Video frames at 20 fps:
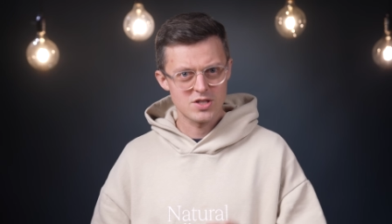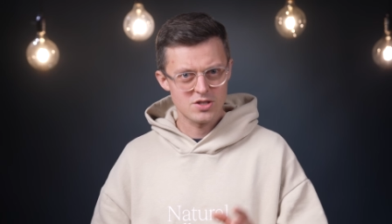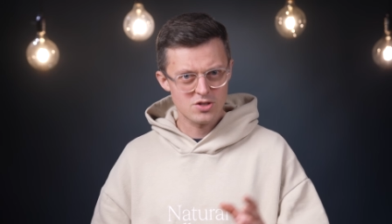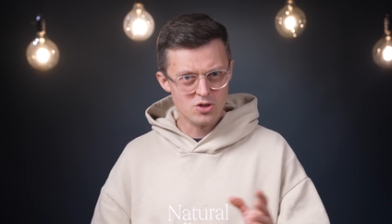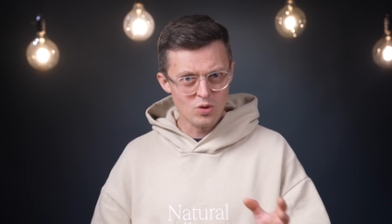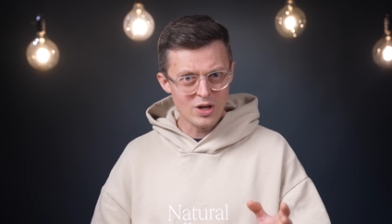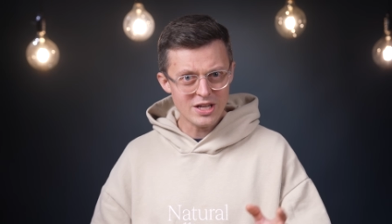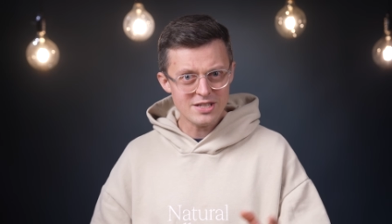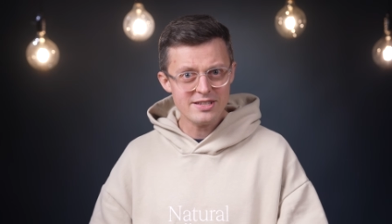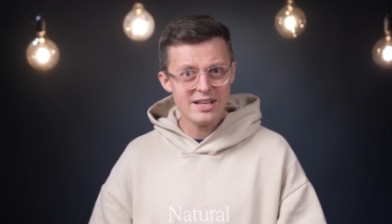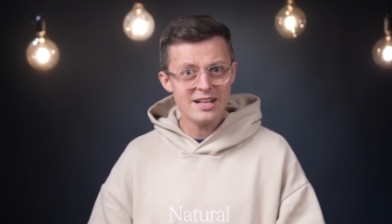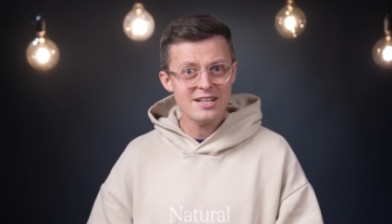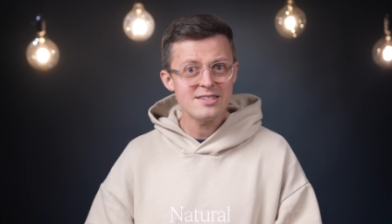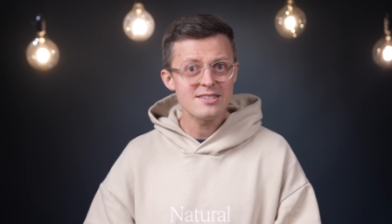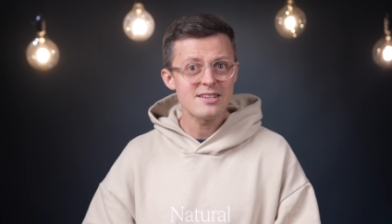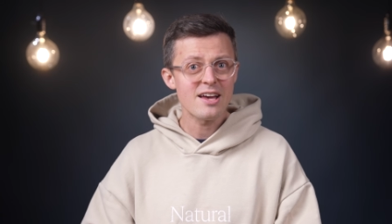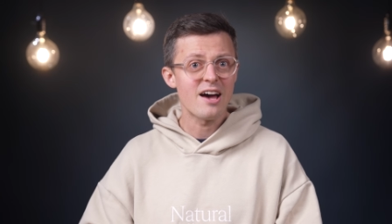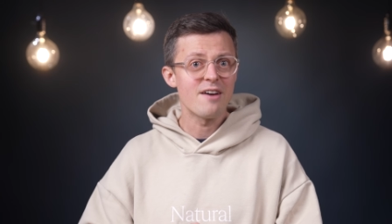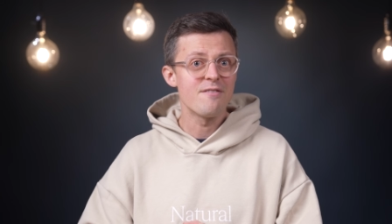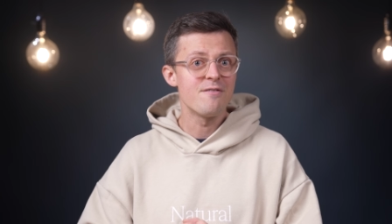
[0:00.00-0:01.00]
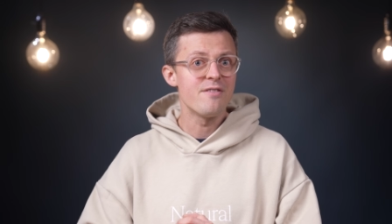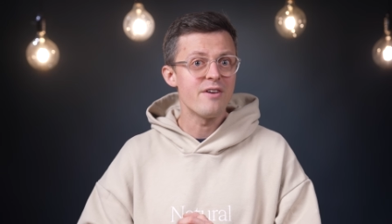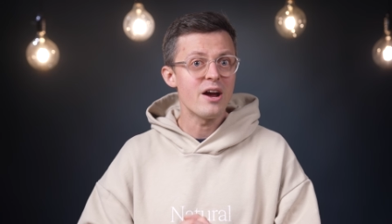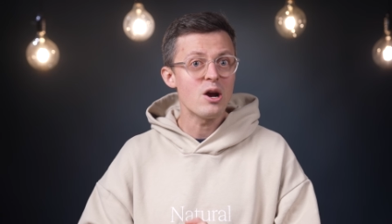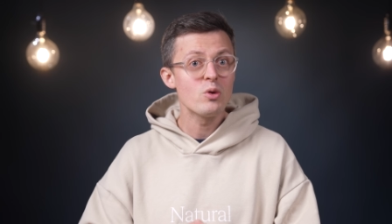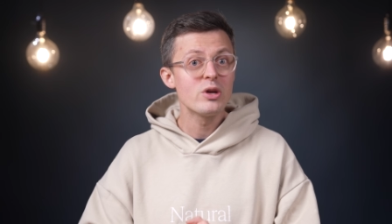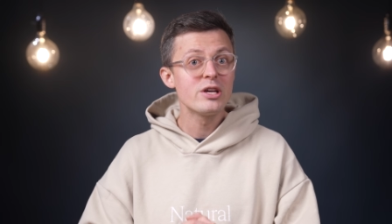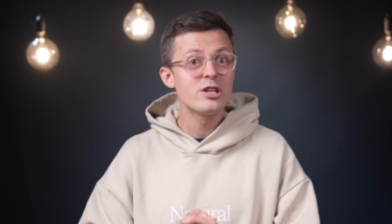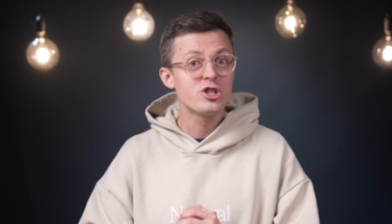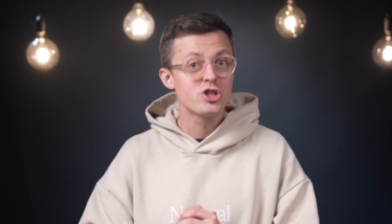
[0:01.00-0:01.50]
Solar cells are
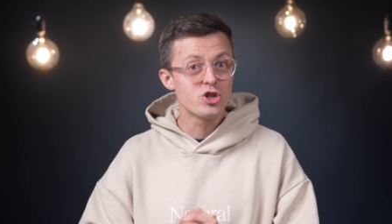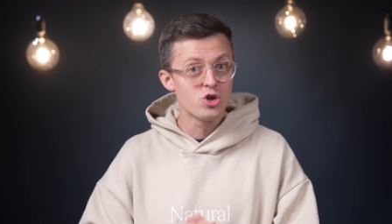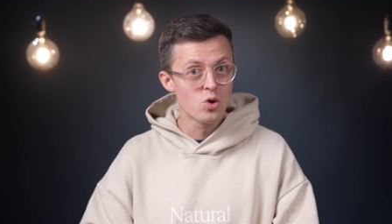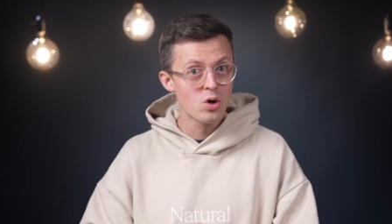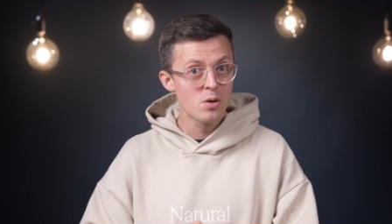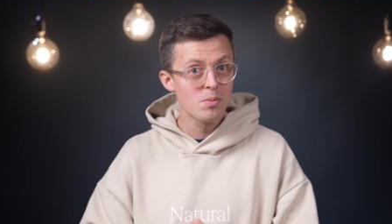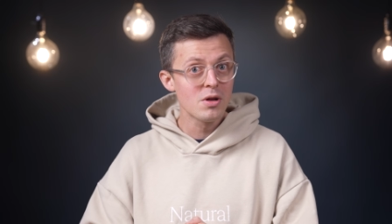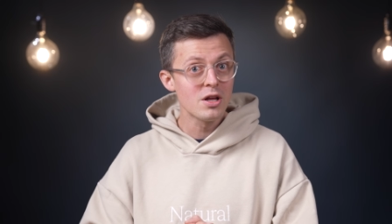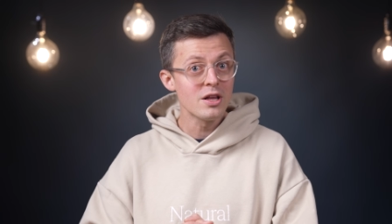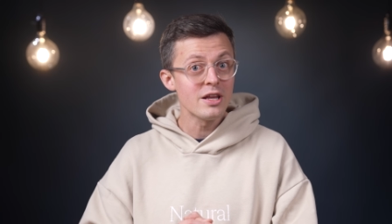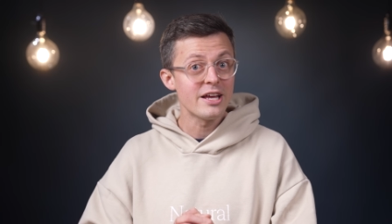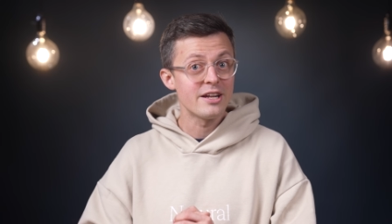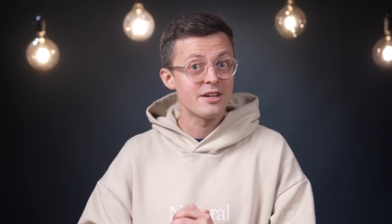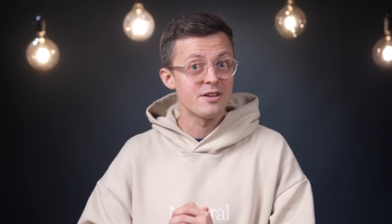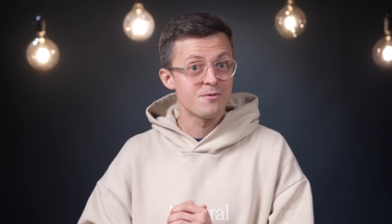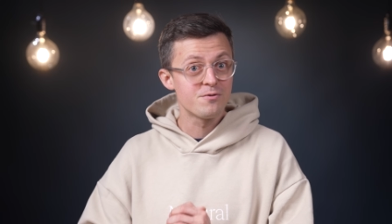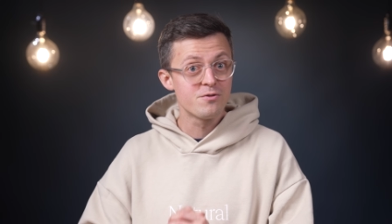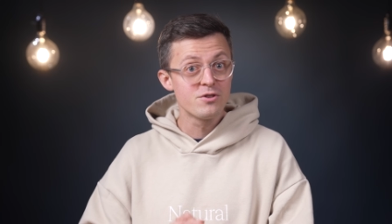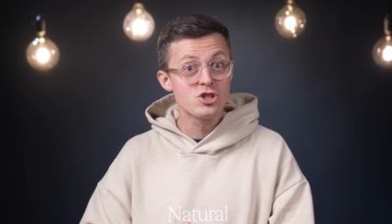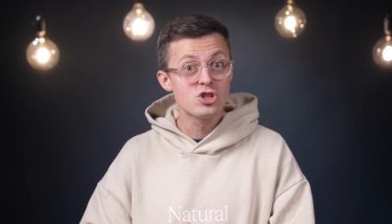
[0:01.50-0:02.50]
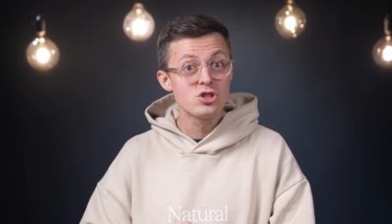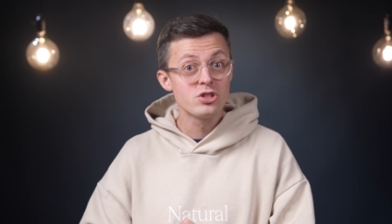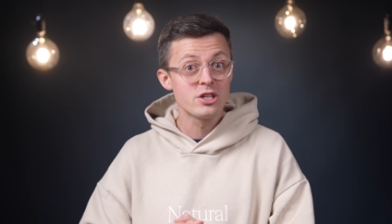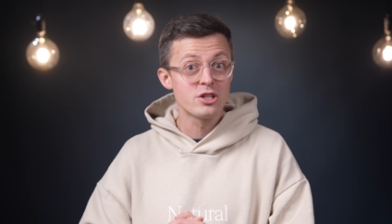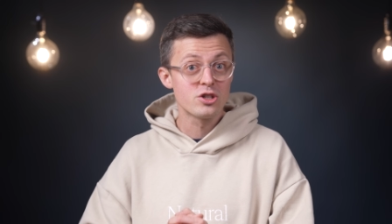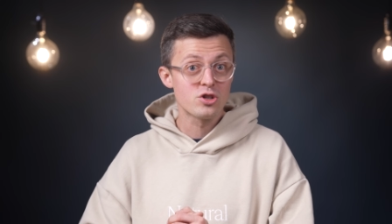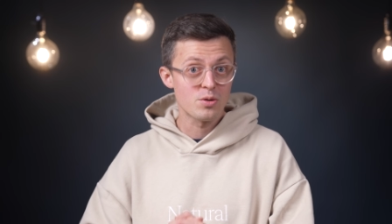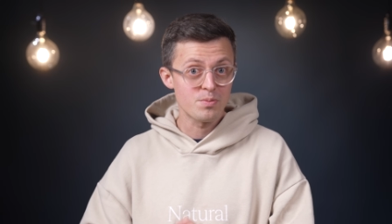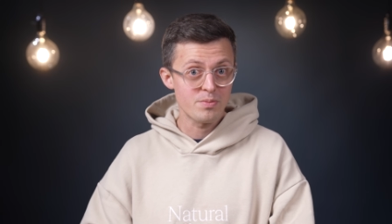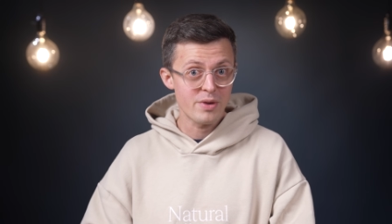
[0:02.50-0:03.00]
very durable and efficient
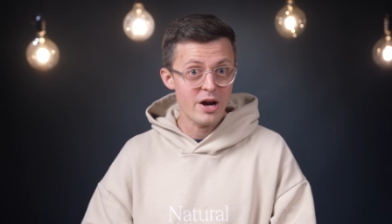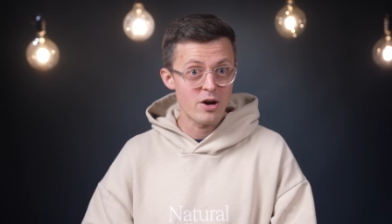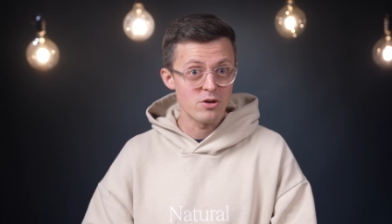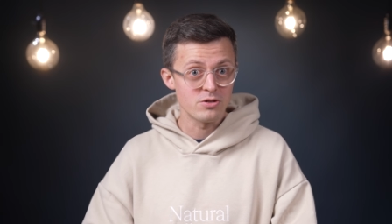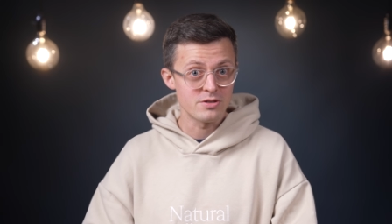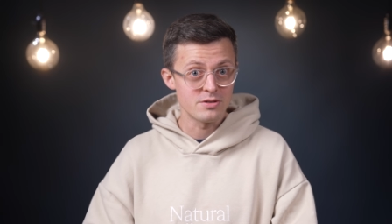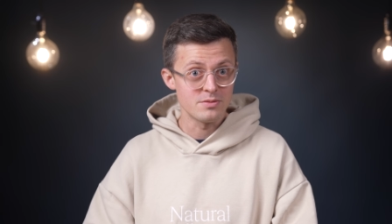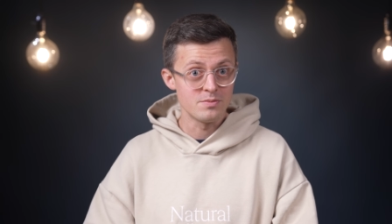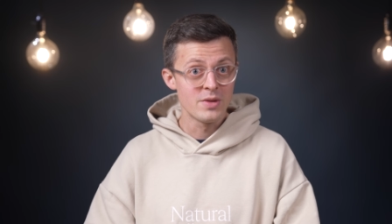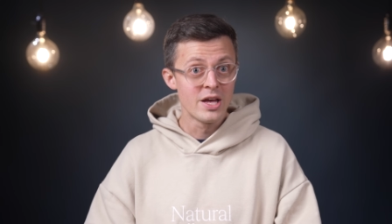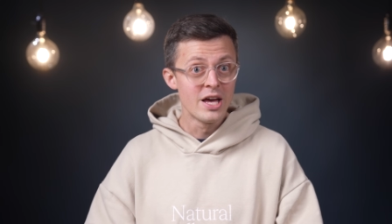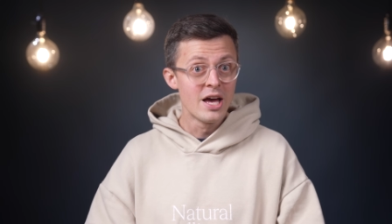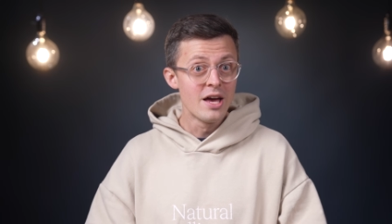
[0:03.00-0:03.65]
in comparison.